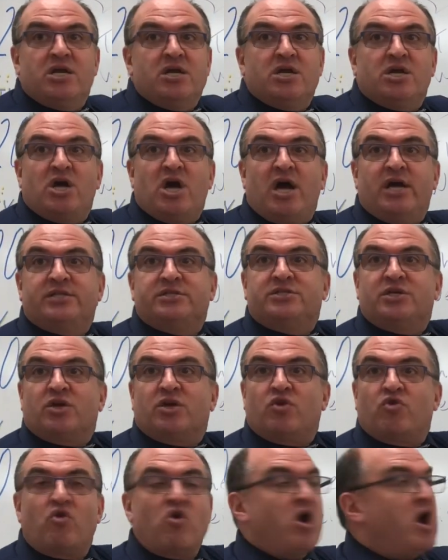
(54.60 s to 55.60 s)
cuts
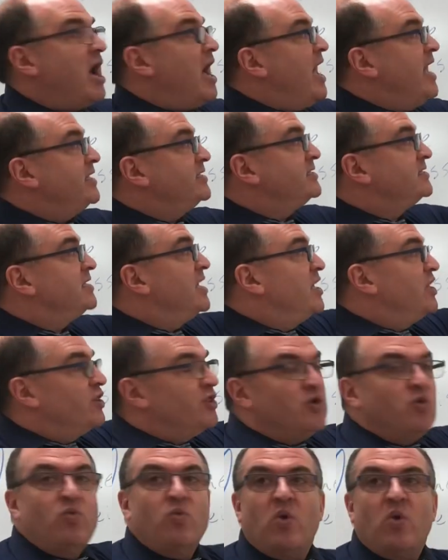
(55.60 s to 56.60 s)
across
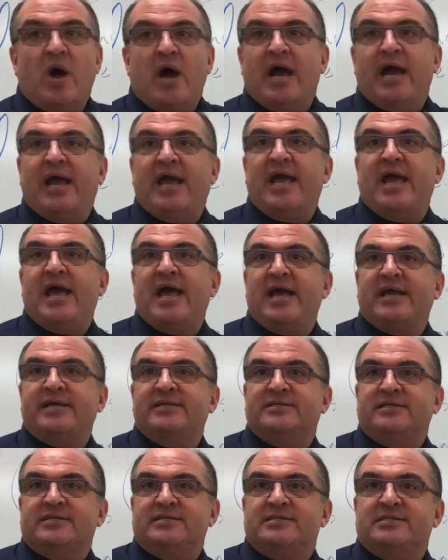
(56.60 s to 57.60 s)
the
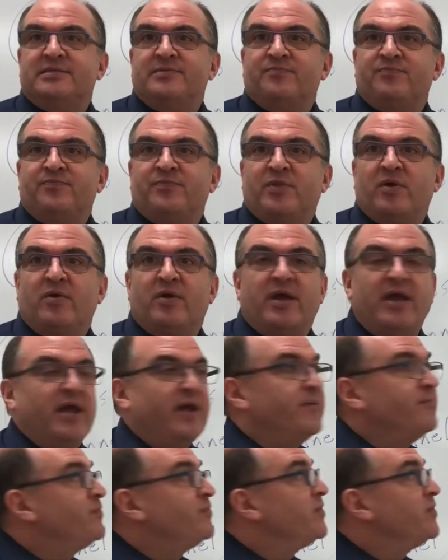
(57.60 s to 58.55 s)
y-axis. Okay,